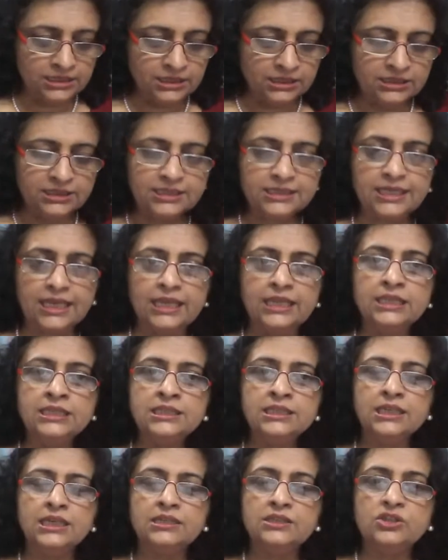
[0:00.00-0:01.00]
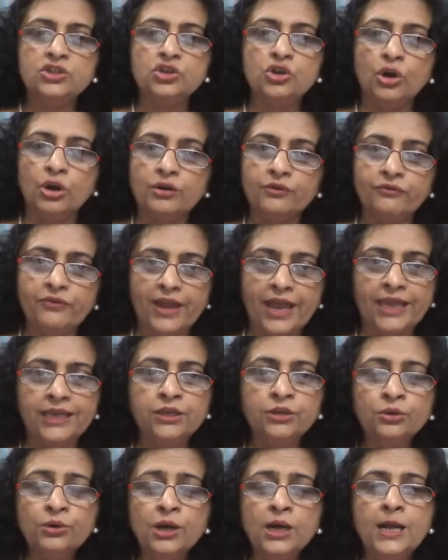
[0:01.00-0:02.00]
a sense, it's your
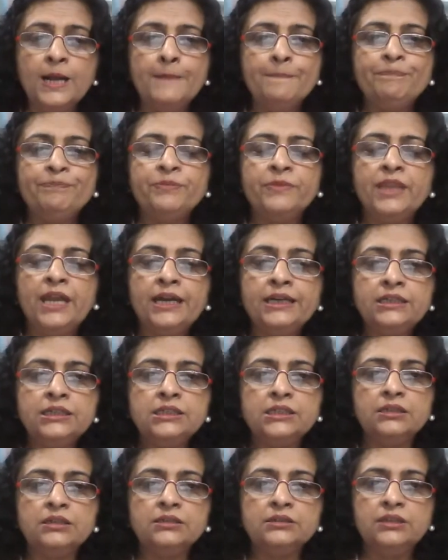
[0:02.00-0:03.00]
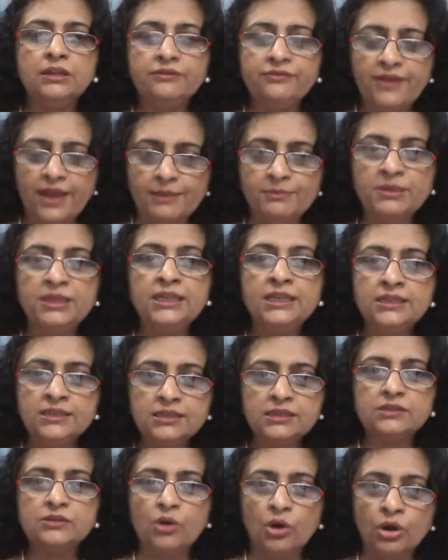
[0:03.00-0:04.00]
value that the
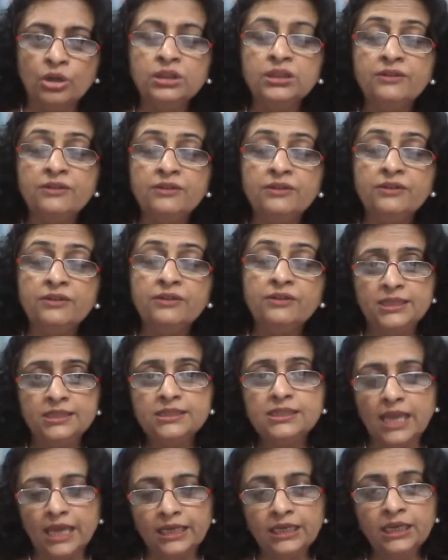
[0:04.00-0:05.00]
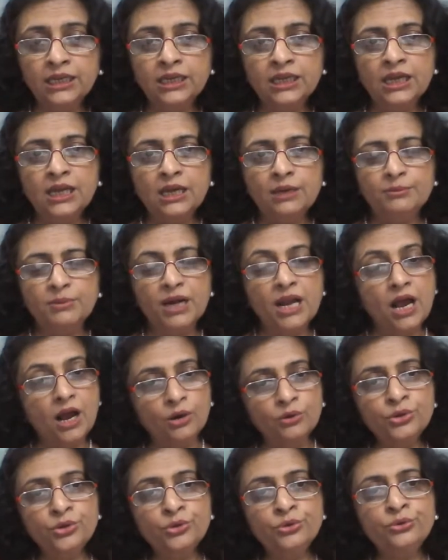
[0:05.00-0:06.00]
families, all the families carry.
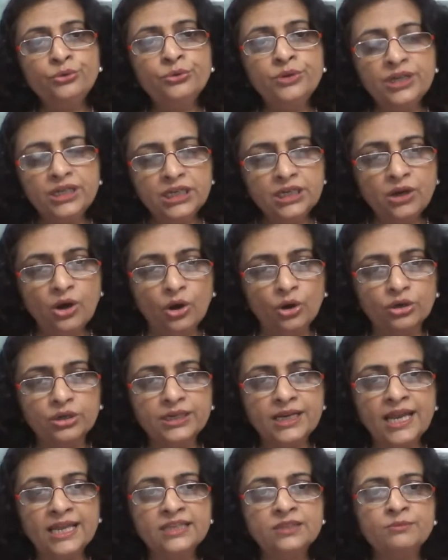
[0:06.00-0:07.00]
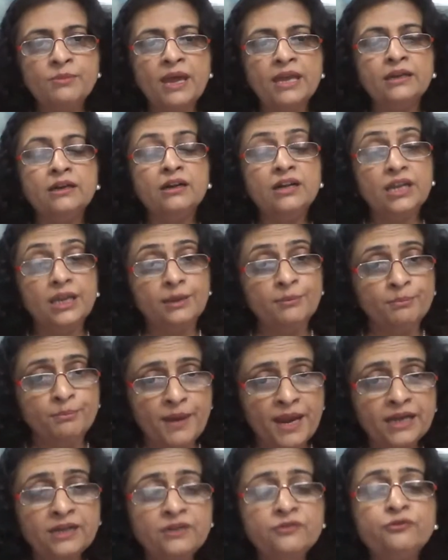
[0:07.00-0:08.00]
But how do you do it in an organized manner,
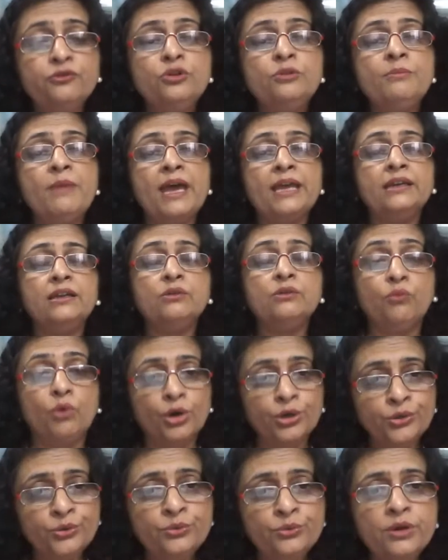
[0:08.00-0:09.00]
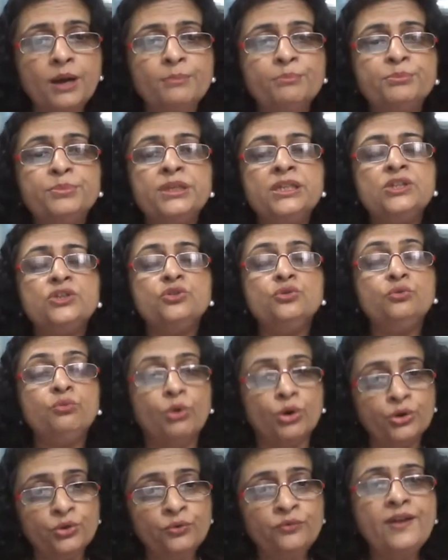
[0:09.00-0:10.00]
impactful manner? What do companies do?
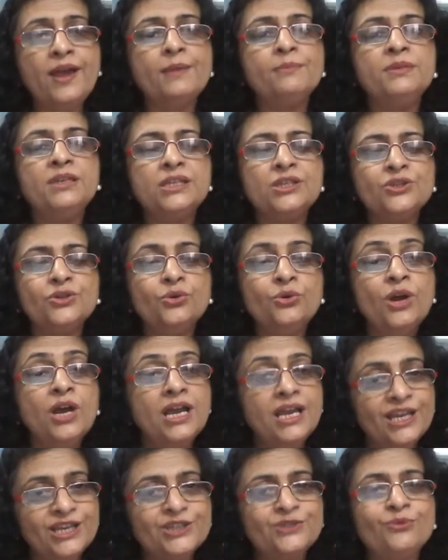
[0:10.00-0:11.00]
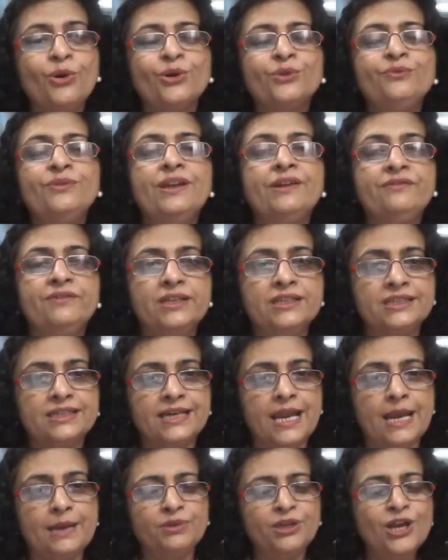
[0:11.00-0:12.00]
What do families do? What we have
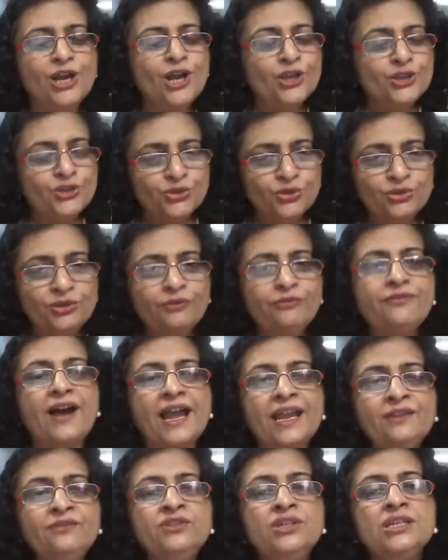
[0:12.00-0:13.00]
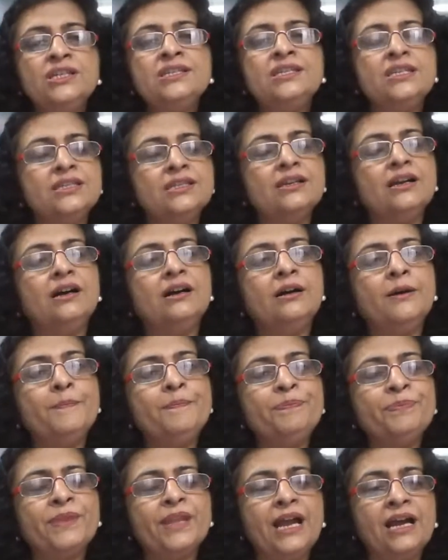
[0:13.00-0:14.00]
described. So the five G's are
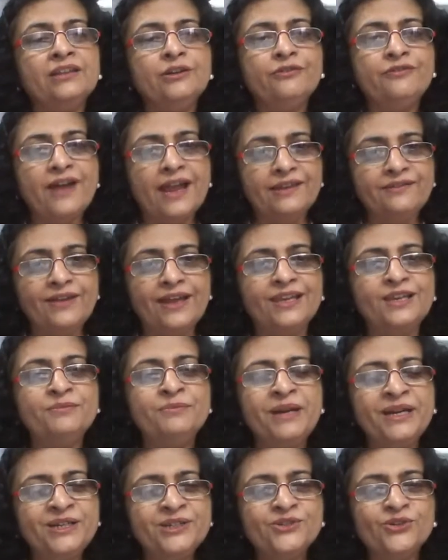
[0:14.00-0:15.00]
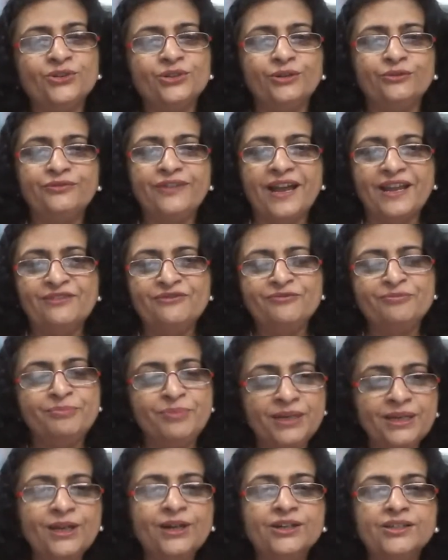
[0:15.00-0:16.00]
the five elements or the five
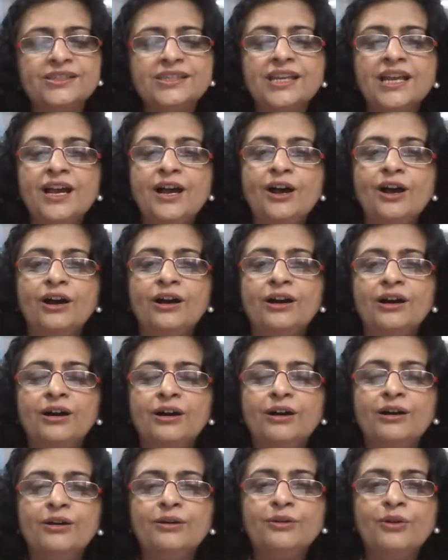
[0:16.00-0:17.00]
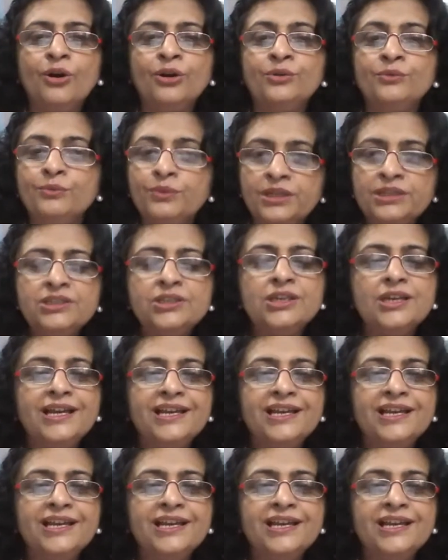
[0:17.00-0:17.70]
pillars on which